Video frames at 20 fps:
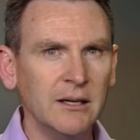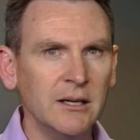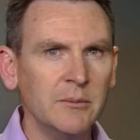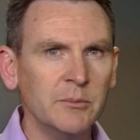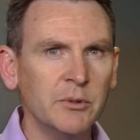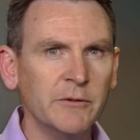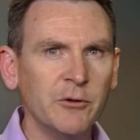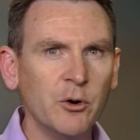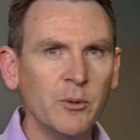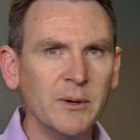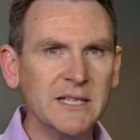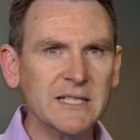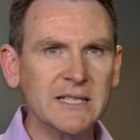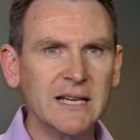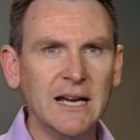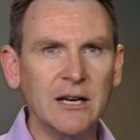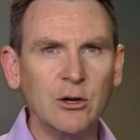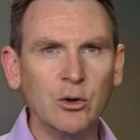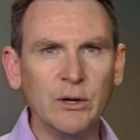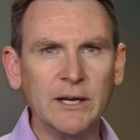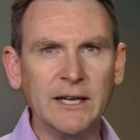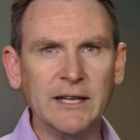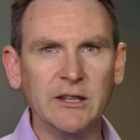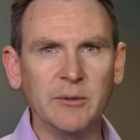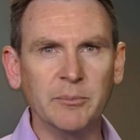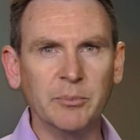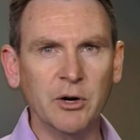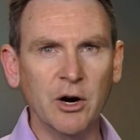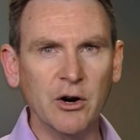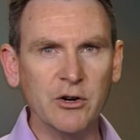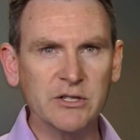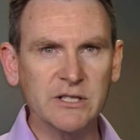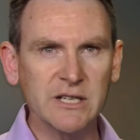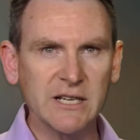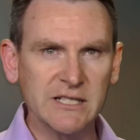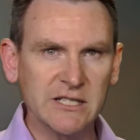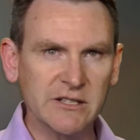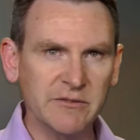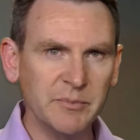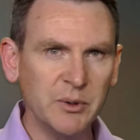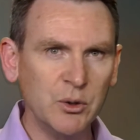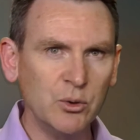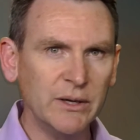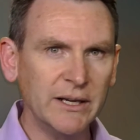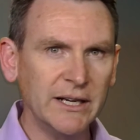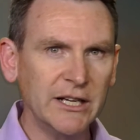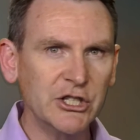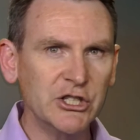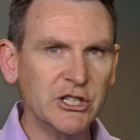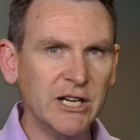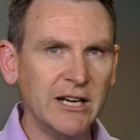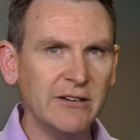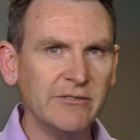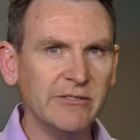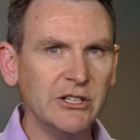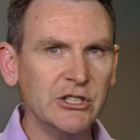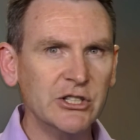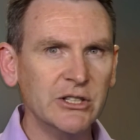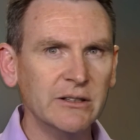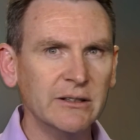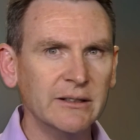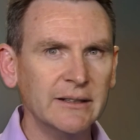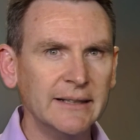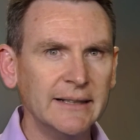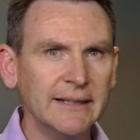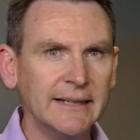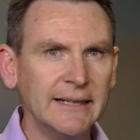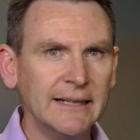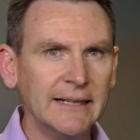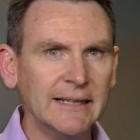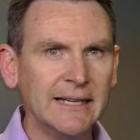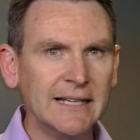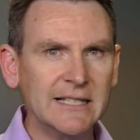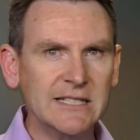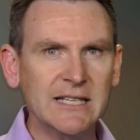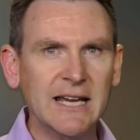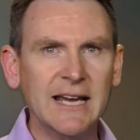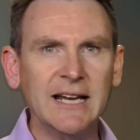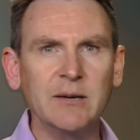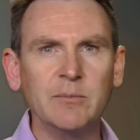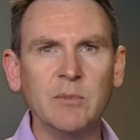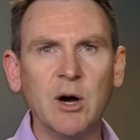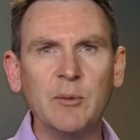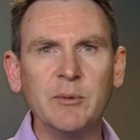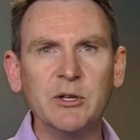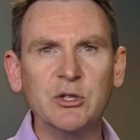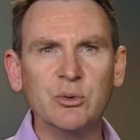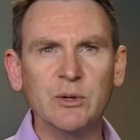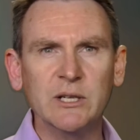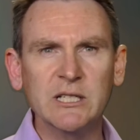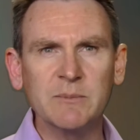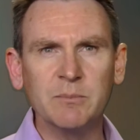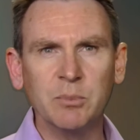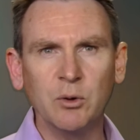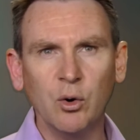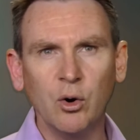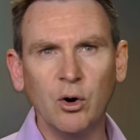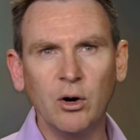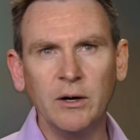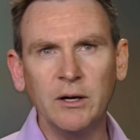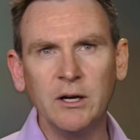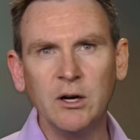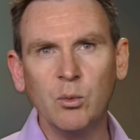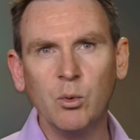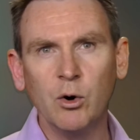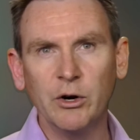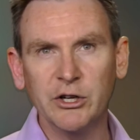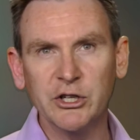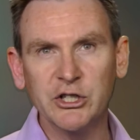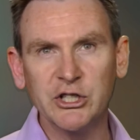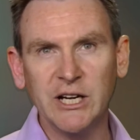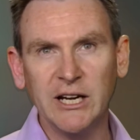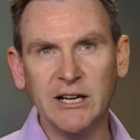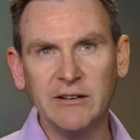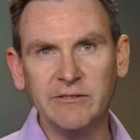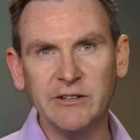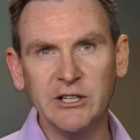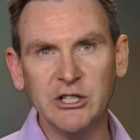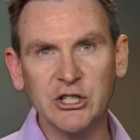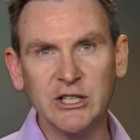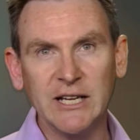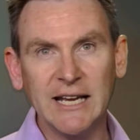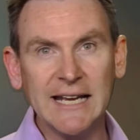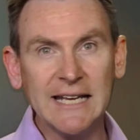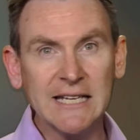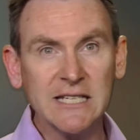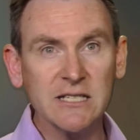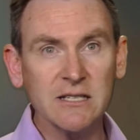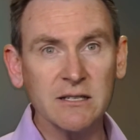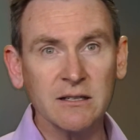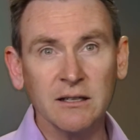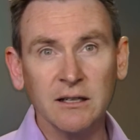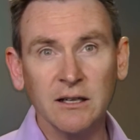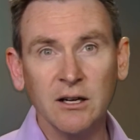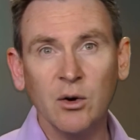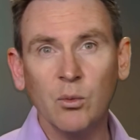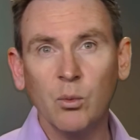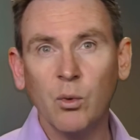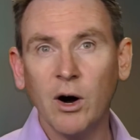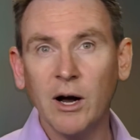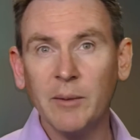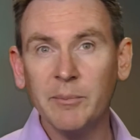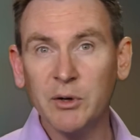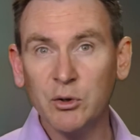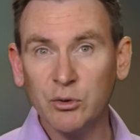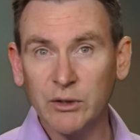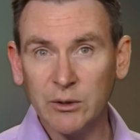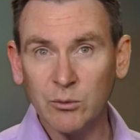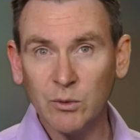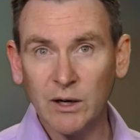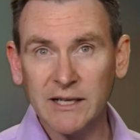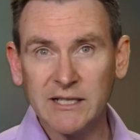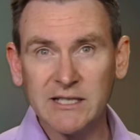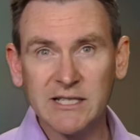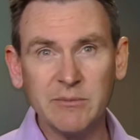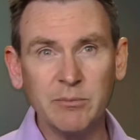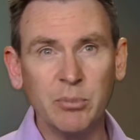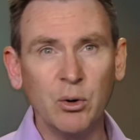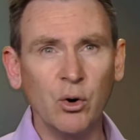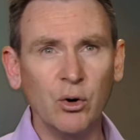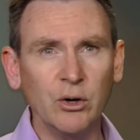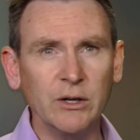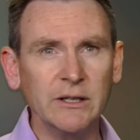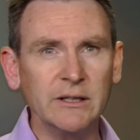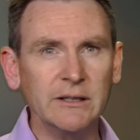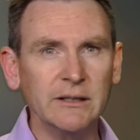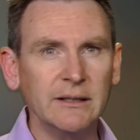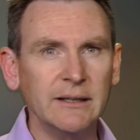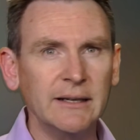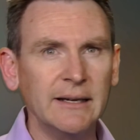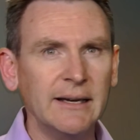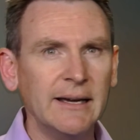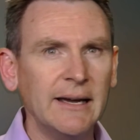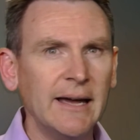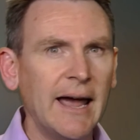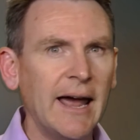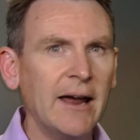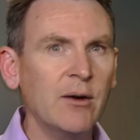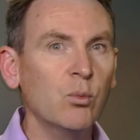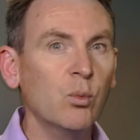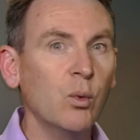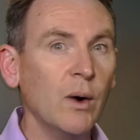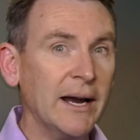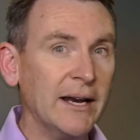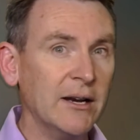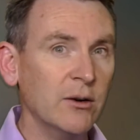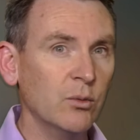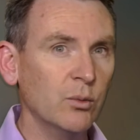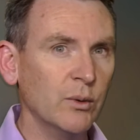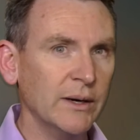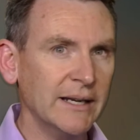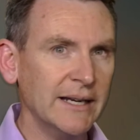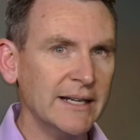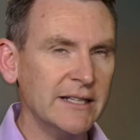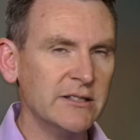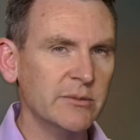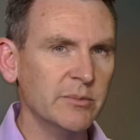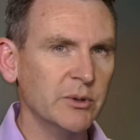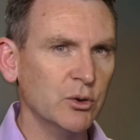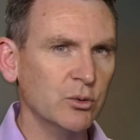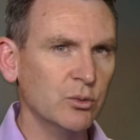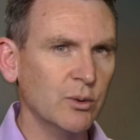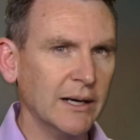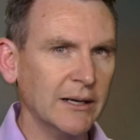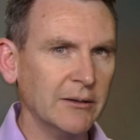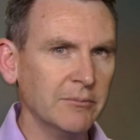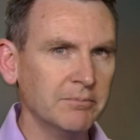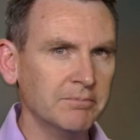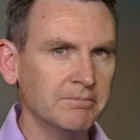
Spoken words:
Before we start looking at the process of building a shared vision, let's take a moment to explore what a shared vision is, why building one is important, and when we need to build one.